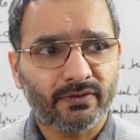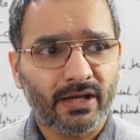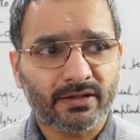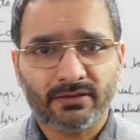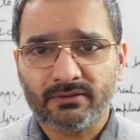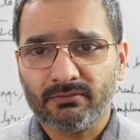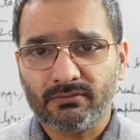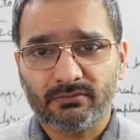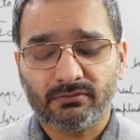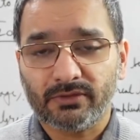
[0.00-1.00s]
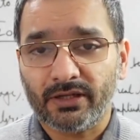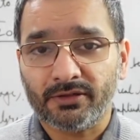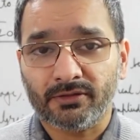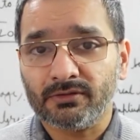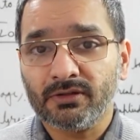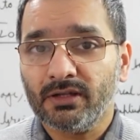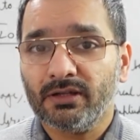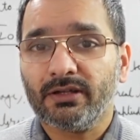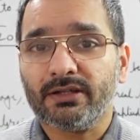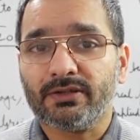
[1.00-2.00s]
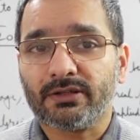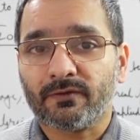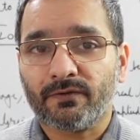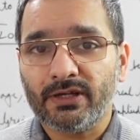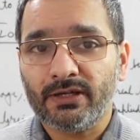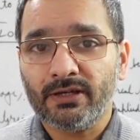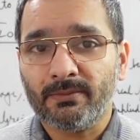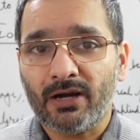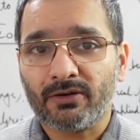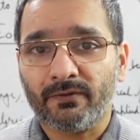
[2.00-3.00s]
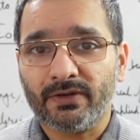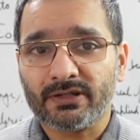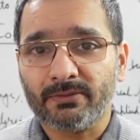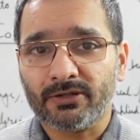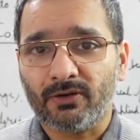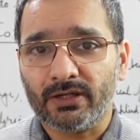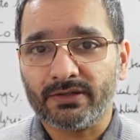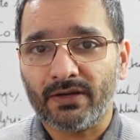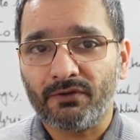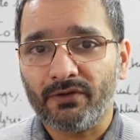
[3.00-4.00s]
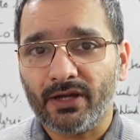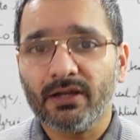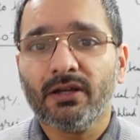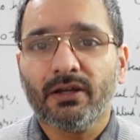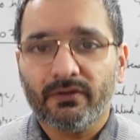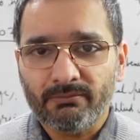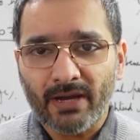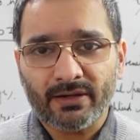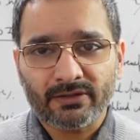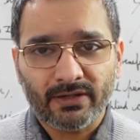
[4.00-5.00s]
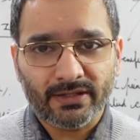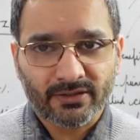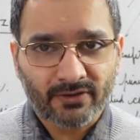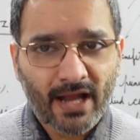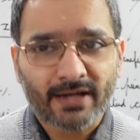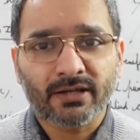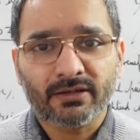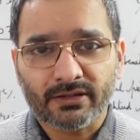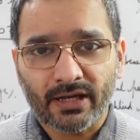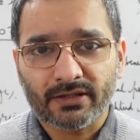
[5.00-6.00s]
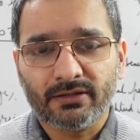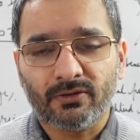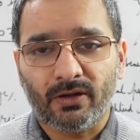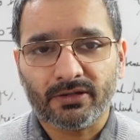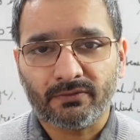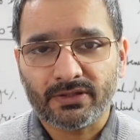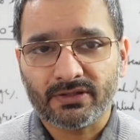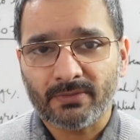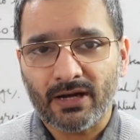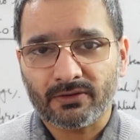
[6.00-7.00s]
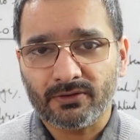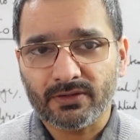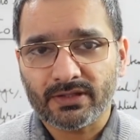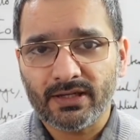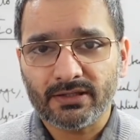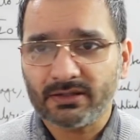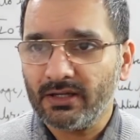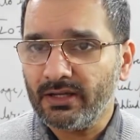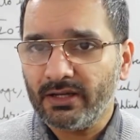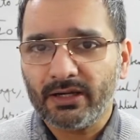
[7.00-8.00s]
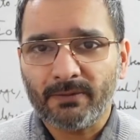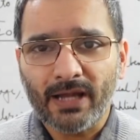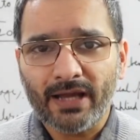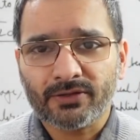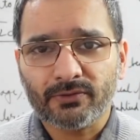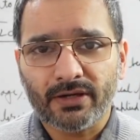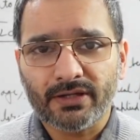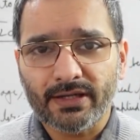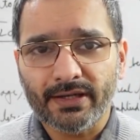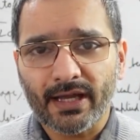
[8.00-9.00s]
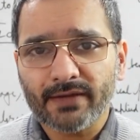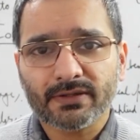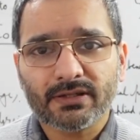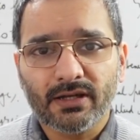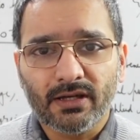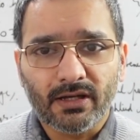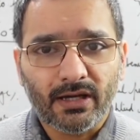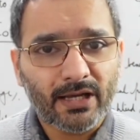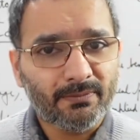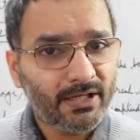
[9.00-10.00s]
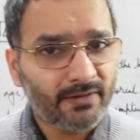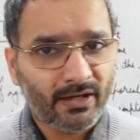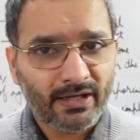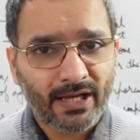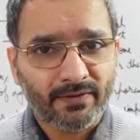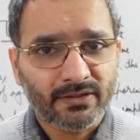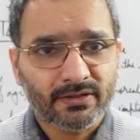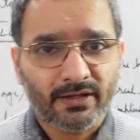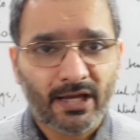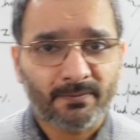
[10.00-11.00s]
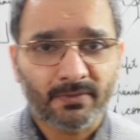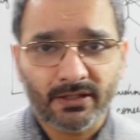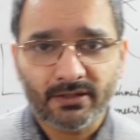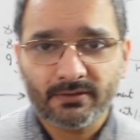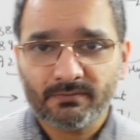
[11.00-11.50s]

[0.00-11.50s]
that, there's just free amount of wisdom and knowledge everywhere. We might as well extract that knowledge and wisdom out of those things and apply it to our daily lives. I believe our lives can be